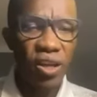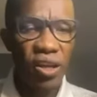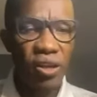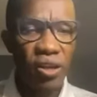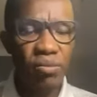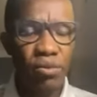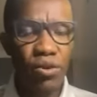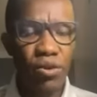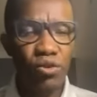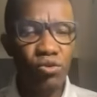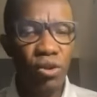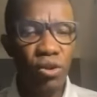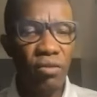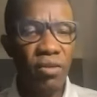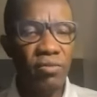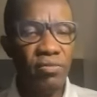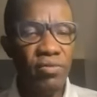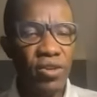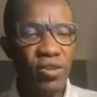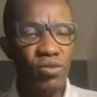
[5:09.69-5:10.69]
Hebrews 12
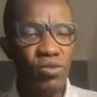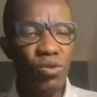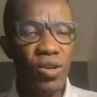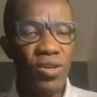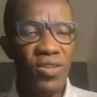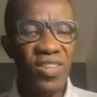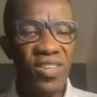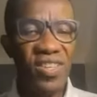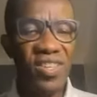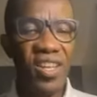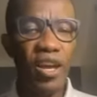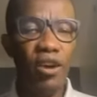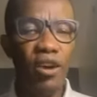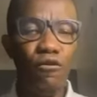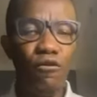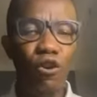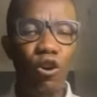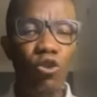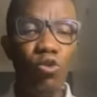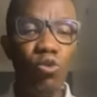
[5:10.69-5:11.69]
and verse 1 says,
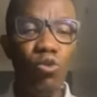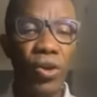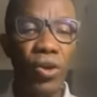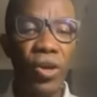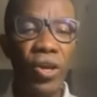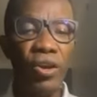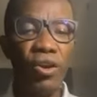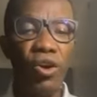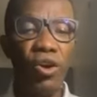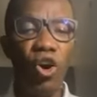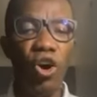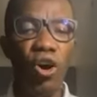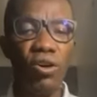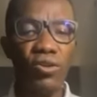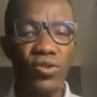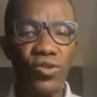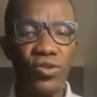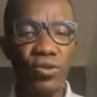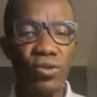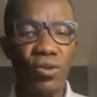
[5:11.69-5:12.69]
Therefore, we
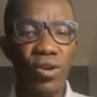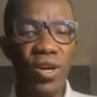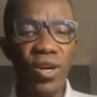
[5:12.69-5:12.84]
also,